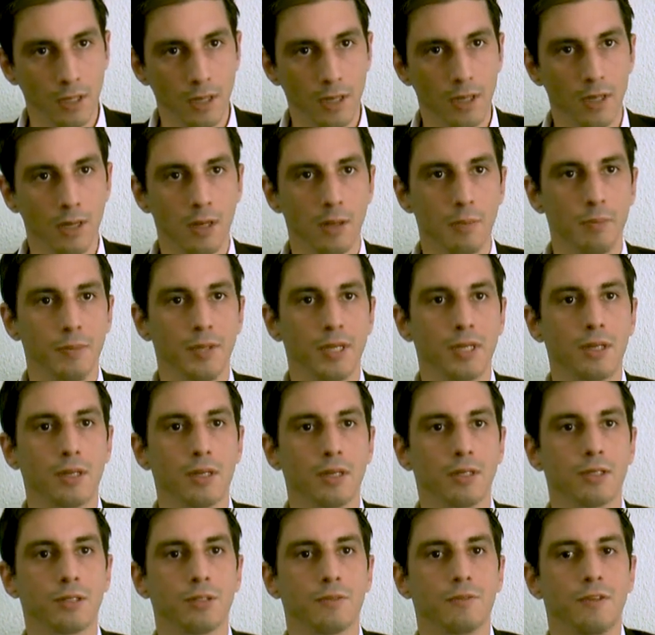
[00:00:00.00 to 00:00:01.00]
Uh,
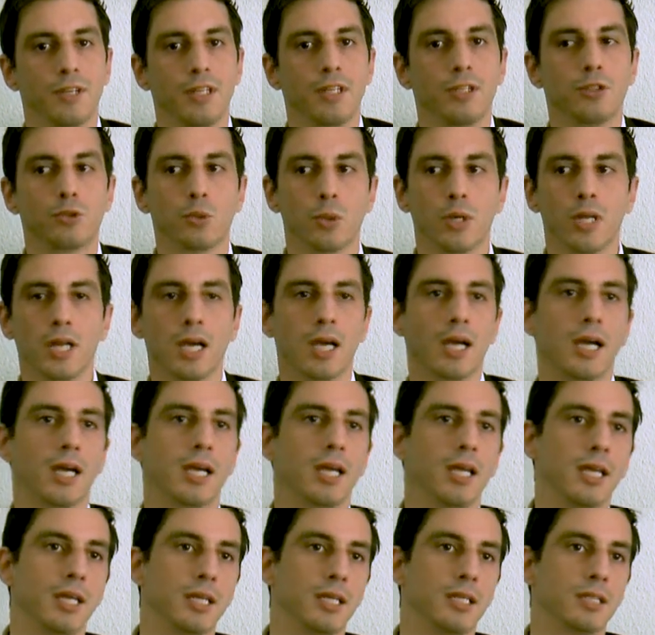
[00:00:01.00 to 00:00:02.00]
because
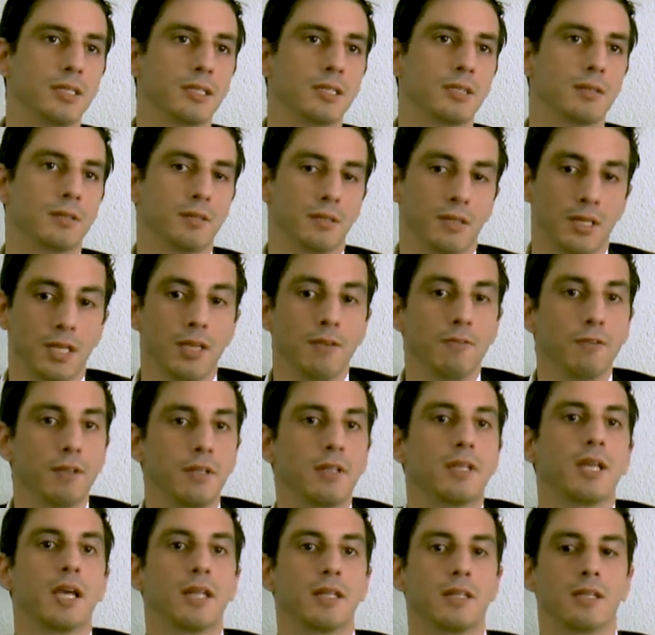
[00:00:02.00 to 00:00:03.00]
Venezuela is,
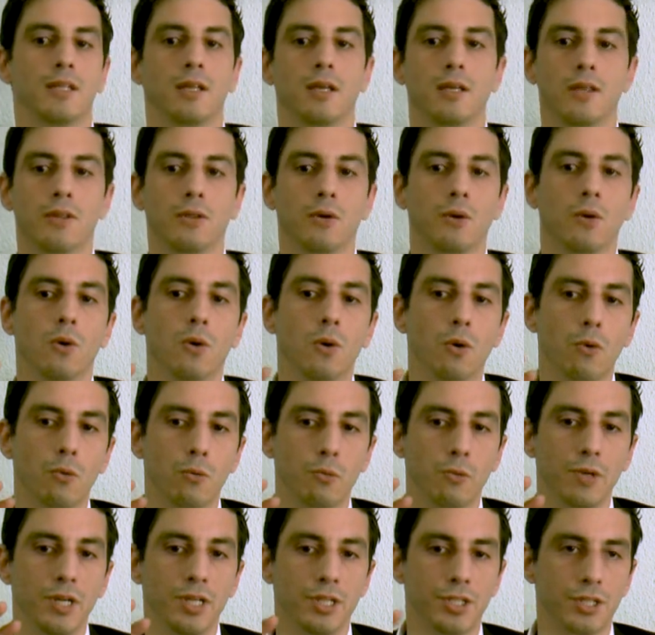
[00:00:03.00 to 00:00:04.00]
given that the
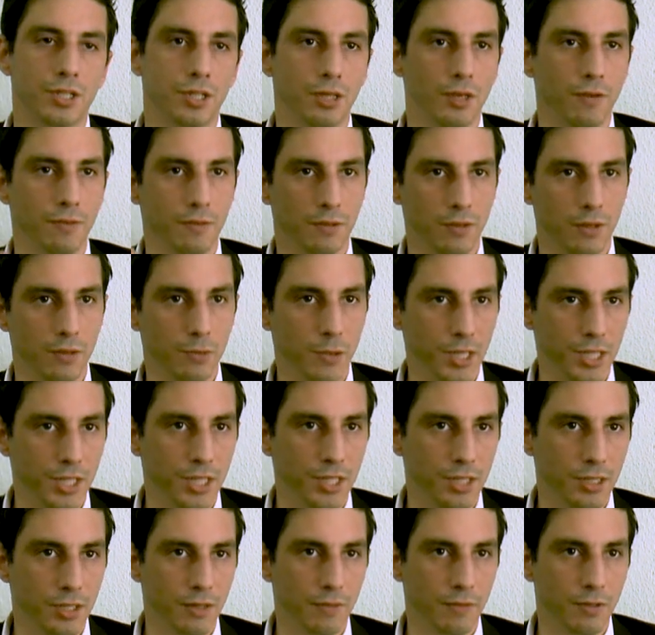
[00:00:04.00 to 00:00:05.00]
whole reach of
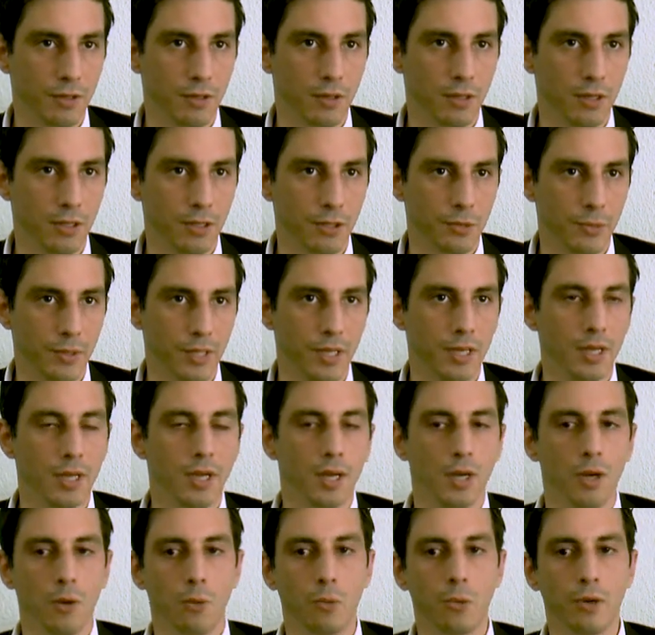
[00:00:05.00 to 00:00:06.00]
riches of the country
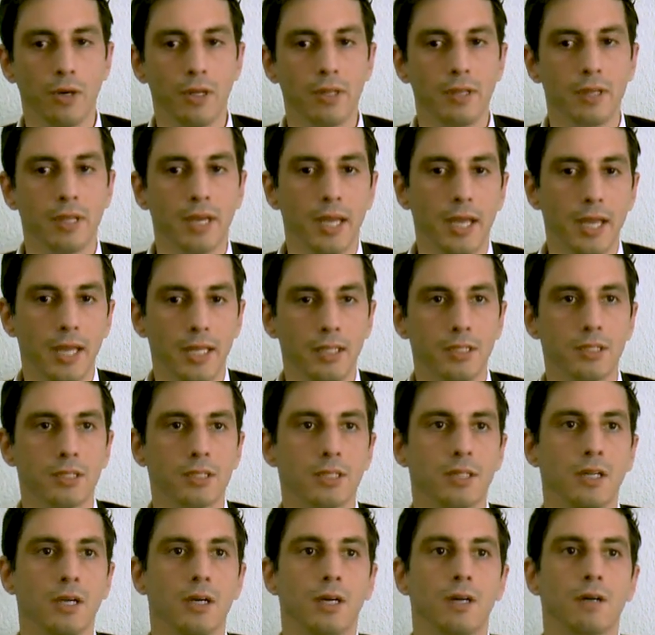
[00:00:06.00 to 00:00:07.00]
were in the
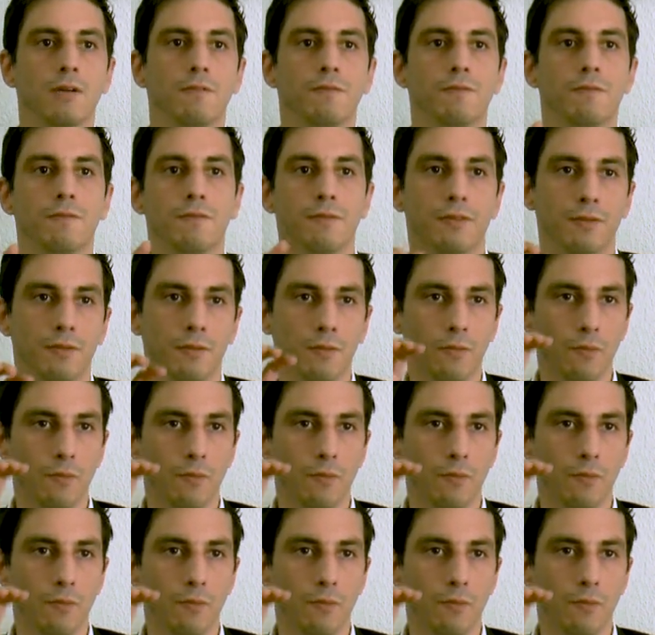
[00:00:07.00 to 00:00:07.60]
hands of